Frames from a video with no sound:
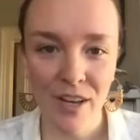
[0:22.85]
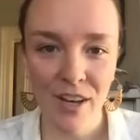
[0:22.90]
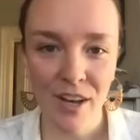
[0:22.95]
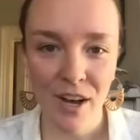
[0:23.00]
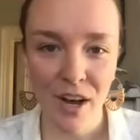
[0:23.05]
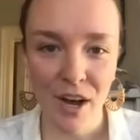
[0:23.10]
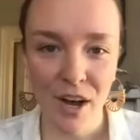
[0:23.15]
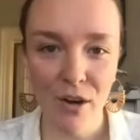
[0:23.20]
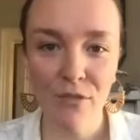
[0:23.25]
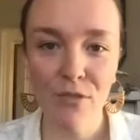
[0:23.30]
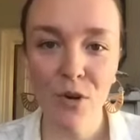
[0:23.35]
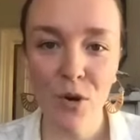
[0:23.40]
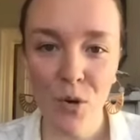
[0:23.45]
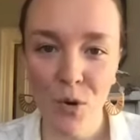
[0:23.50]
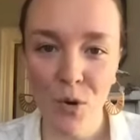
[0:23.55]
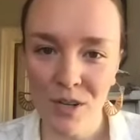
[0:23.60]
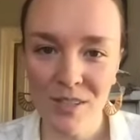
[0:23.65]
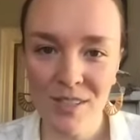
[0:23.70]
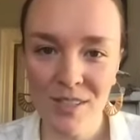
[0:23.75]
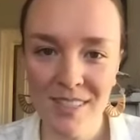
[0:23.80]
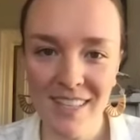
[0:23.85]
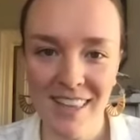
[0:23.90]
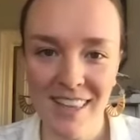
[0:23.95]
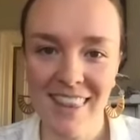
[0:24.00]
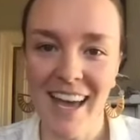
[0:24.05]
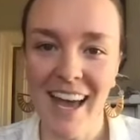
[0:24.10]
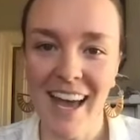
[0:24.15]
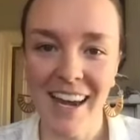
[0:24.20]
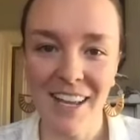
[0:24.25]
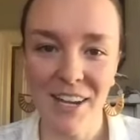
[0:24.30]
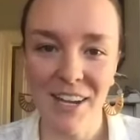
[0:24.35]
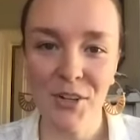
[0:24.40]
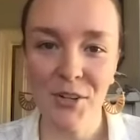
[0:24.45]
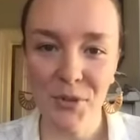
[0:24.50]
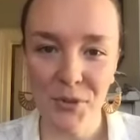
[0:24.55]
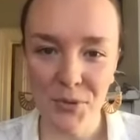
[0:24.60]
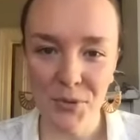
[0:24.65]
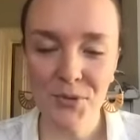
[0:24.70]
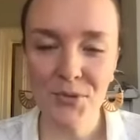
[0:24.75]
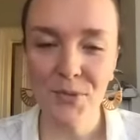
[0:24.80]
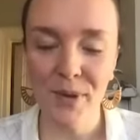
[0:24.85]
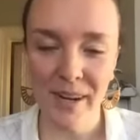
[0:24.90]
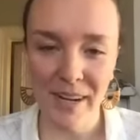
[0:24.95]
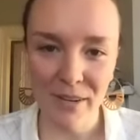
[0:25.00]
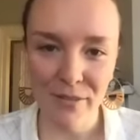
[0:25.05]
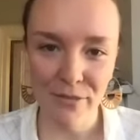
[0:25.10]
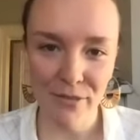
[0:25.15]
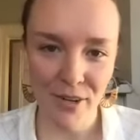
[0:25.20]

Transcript: Of course, that includes running